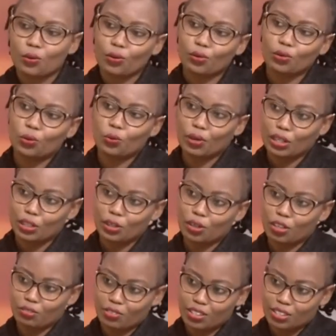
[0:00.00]
an ongoing
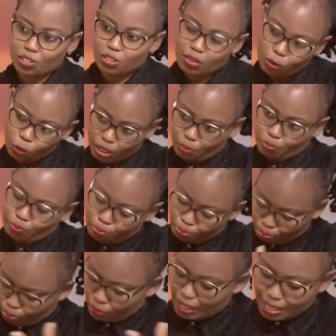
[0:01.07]
conversation. Okay.
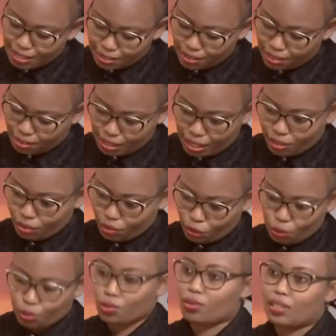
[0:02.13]
Let's just
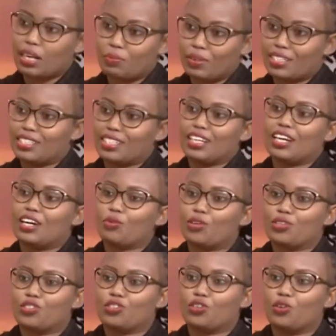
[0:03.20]
then use on that particular
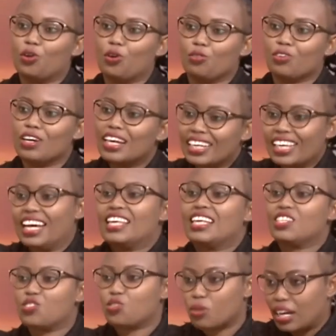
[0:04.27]
question of
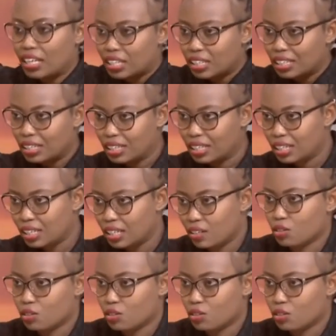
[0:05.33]
Kenyans tracking